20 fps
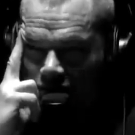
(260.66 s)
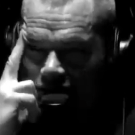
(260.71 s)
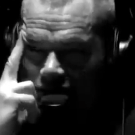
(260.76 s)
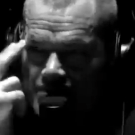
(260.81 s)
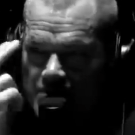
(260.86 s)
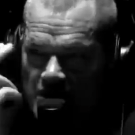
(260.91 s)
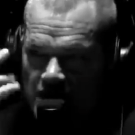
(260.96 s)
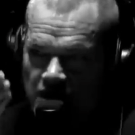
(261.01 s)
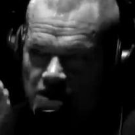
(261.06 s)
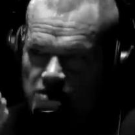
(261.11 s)
Go, hey,
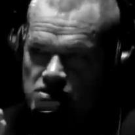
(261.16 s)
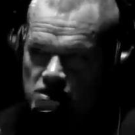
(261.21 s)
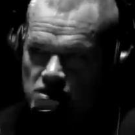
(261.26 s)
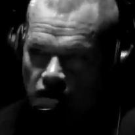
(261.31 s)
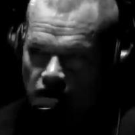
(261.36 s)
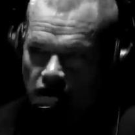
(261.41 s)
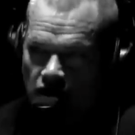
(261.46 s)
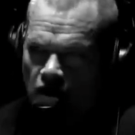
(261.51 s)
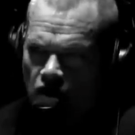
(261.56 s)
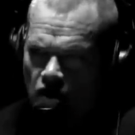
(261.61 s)
man, how's it
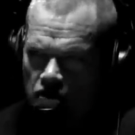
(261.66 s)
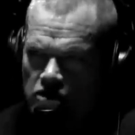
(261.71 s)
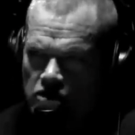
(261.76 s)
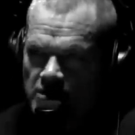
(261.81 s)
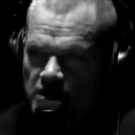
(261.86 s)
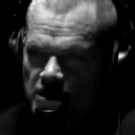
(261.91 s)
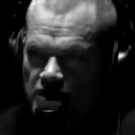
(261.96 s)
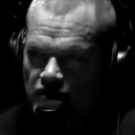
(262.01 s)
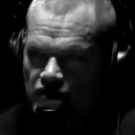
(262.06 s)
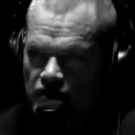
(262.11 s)
going? How long you
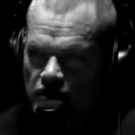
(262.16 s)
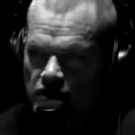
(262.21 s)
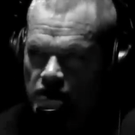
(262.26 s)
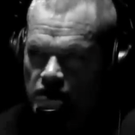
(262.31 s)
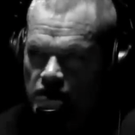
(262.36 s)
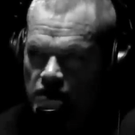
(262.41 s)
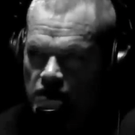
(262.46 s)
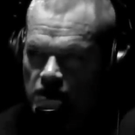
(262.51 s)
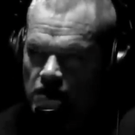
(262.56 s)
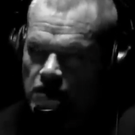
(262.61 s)
been here for?
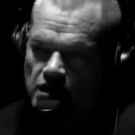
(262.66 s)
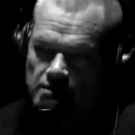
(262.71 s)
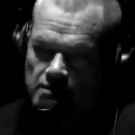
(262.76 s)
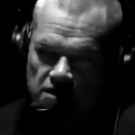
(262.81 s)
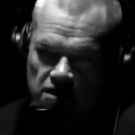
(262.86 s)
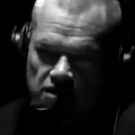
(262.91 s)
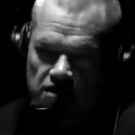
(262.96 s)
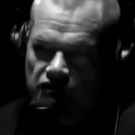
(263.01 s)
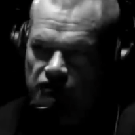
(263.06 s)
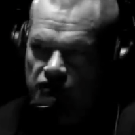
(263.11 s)
Oh, I've
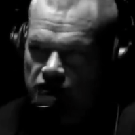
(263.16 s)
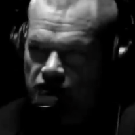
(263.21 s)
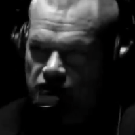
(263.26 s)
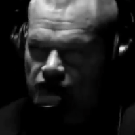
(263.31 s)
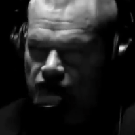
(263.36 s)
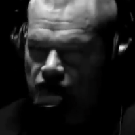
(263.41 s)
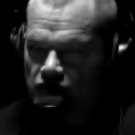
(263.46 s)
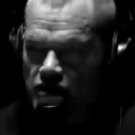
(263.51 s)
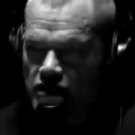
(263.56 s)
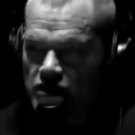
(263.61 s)
been here for
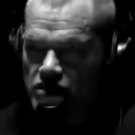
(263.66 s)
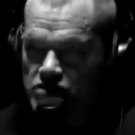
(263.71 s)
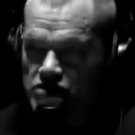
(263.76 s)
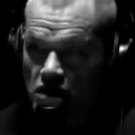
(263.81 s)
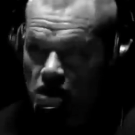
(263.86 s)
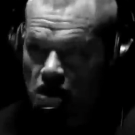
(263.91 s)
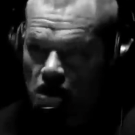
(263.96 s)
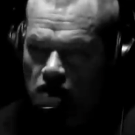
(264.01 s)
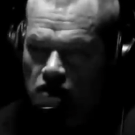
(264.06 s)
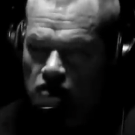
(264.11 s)
four years.
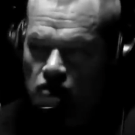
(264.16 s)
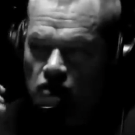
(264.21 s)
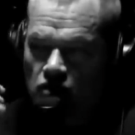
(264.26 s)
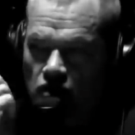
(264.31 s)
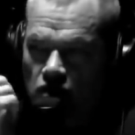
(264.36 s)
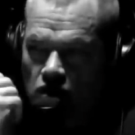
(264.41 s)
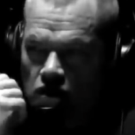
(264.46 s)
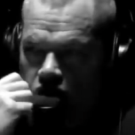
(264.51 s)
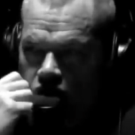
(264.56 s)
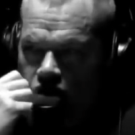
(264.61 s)
Oh,
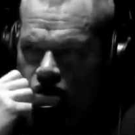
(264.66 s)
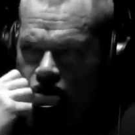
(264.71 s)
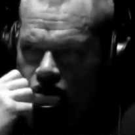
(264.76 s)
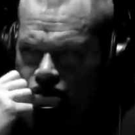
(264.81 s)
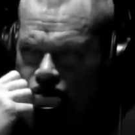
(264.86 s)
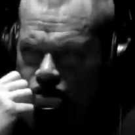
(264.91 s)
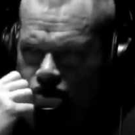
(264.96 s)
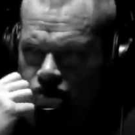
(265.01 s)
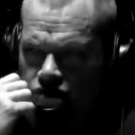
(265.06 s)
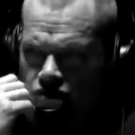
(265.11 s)
cool.
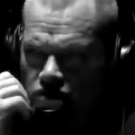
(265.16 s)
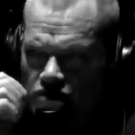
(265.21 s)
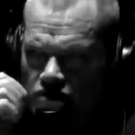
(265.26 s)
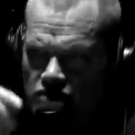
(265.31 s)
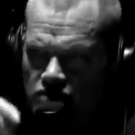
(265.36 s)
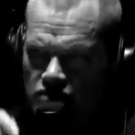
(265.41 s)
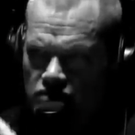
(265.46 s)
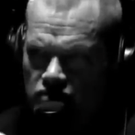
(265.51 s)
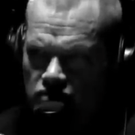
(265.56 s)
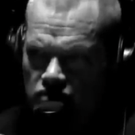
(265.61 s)
Do you
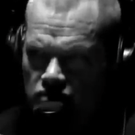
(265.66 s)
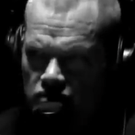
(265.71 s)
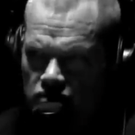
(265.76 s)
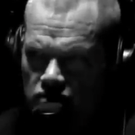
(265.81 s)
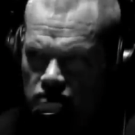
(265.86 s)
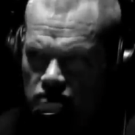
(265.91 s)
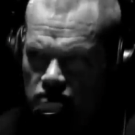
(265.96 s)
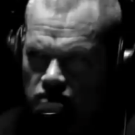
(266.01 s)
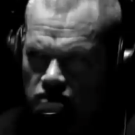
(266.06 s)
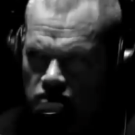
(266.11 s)
you
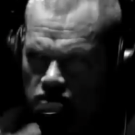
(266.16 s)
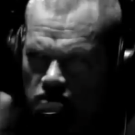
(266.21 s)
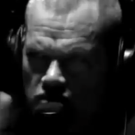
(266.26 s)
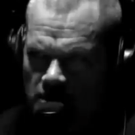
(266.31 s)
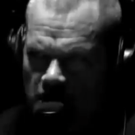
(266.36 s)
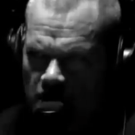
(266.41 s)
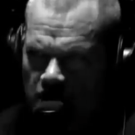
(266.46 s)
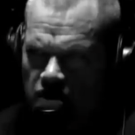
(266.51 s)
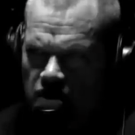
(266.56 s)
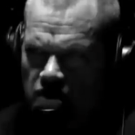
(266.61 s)
you
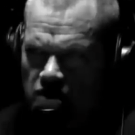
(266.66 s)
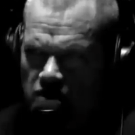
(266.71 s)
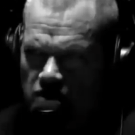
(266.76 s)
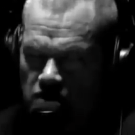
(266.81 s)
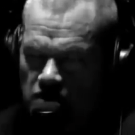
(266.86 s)
married?